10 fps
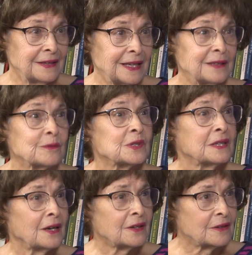and there was
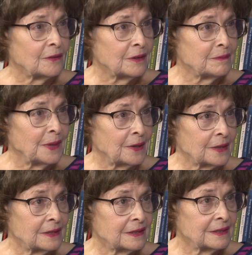an article about
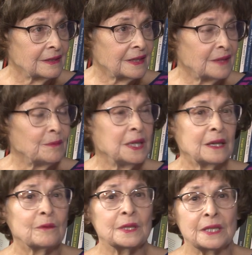it. And
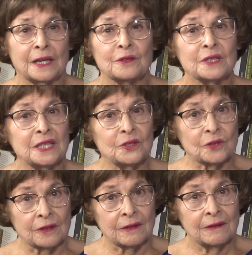being a retired
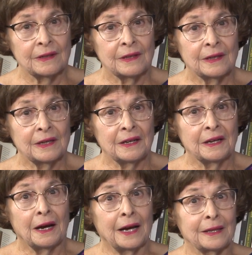teacher,
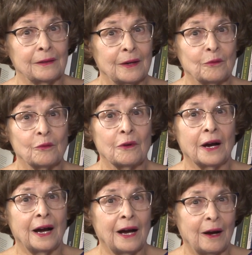I thought,
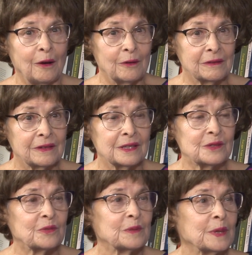wow,
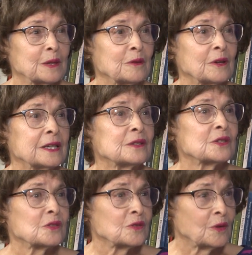this would be a great
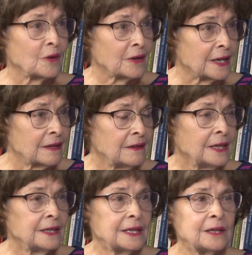story,
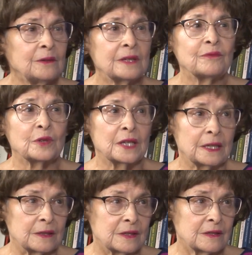not only for
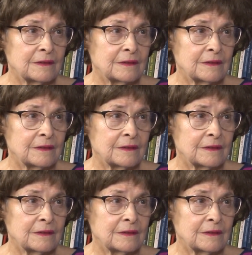kids,